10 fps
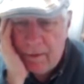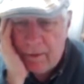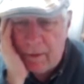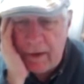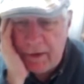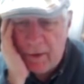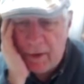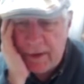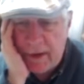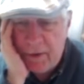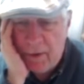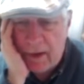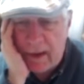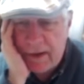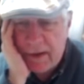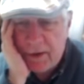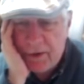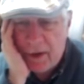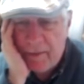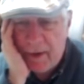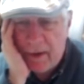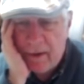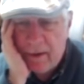The right tool is the tool that gets the job done.